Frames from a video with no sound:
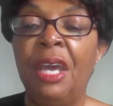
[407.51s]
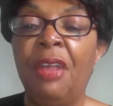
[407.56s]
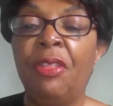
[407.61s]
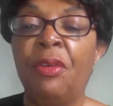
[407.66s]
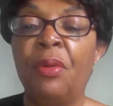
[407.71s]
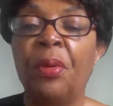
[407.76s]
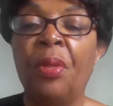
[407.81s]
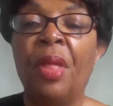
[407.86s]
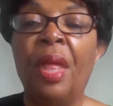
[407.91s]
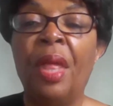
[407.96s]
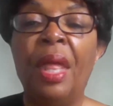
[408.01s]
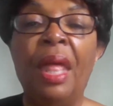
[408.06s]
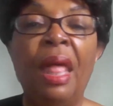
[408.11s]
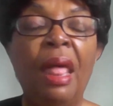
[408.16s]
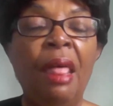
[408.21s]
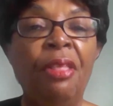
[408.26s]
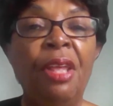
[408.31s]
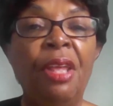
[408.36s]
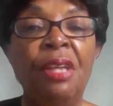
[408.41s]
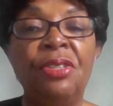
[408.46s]
other
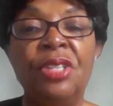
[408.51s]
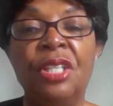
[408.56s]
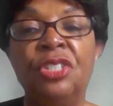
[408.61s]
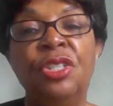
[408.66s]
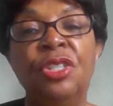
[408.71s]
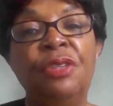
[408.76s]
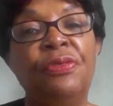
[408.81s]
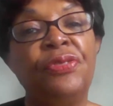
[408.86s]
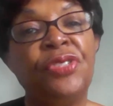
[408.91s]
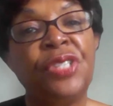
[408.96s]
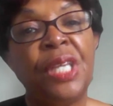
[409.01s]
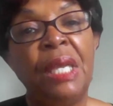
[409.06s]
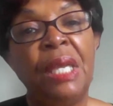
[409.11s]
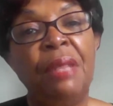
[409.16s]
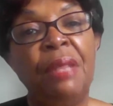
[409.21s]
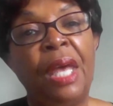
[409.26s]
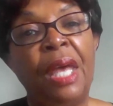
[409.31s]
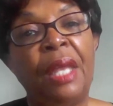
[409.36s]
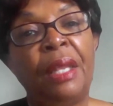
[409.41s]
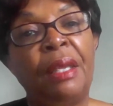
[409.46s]
things that you've
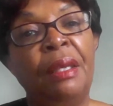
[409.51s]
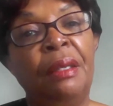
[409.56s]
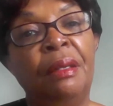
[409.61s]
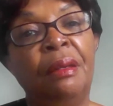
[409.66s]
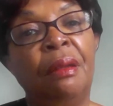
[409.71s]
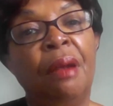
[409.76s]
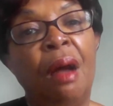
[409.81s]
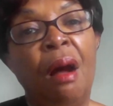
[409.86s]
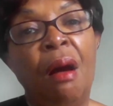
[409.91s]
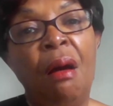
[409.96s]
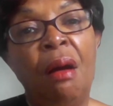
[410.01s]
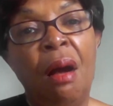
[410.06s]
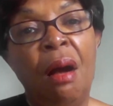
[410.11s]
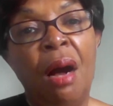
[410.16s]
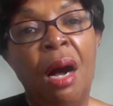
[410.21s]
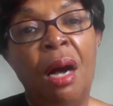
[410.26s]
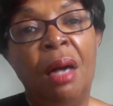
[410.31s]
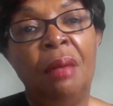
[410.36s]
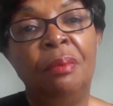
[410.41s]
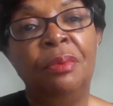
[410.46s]
seen that can
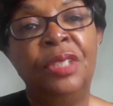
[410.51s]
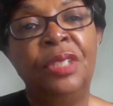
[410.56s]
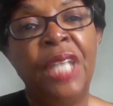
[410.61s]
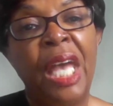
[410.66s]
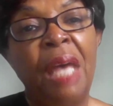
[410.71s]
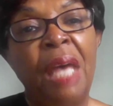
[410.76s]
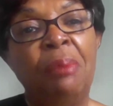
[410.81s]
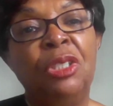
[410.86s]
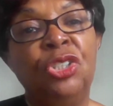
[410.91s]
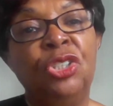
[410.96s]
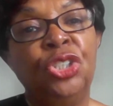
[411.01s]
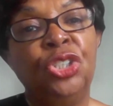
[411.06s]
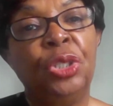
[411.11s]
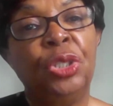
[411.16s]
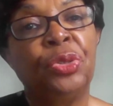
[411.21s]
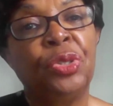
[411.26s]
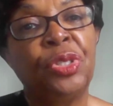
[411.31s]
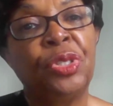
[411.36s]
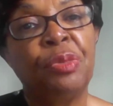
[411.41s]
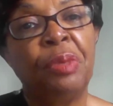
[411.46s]
damage
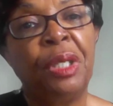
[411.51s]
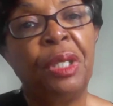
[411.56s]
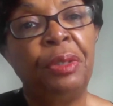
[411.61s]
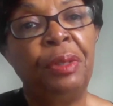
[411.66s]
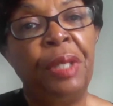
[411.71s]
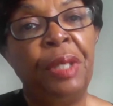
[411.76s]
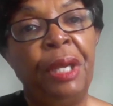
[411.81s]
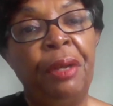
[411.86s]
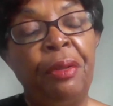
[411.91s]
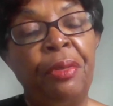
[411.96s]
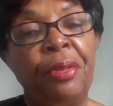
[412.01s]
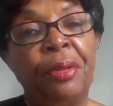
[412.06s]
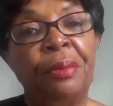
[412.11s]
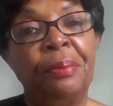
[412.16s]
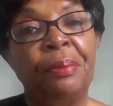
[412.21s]
children's mental health?